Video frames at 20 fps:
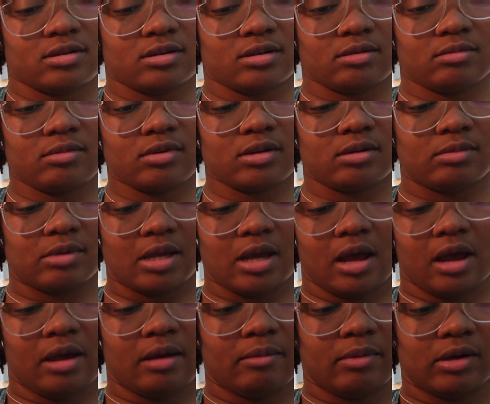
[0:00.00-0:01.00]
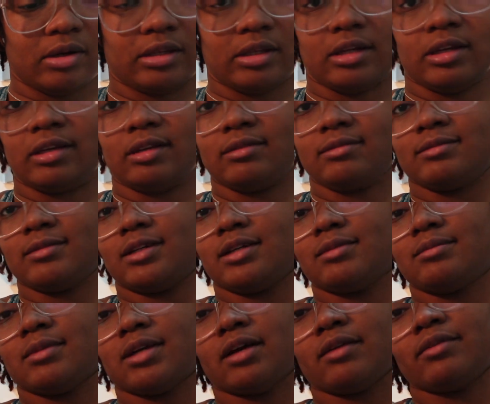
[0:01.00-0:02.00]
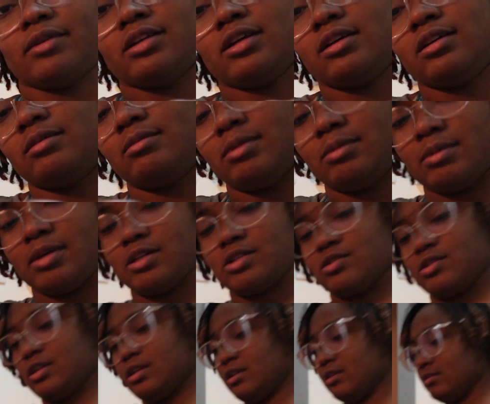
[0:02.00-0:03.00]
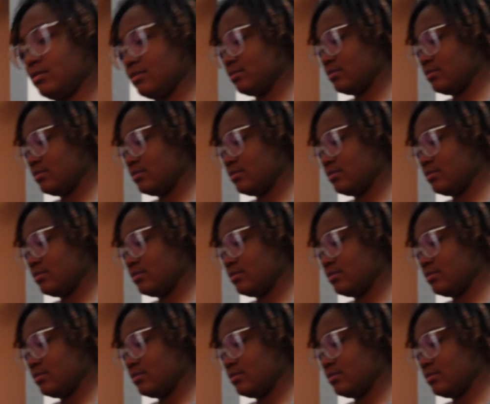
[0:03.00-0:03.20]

I'm gonna be eyeballing it. I'm not really gonna be measuring it.